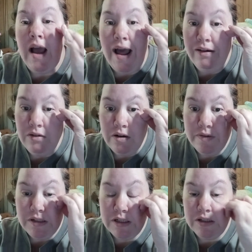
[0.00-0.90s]
I don't know
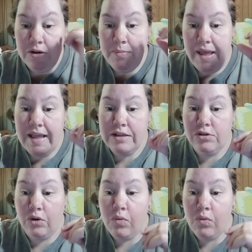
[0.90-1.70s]
if it's his new meds or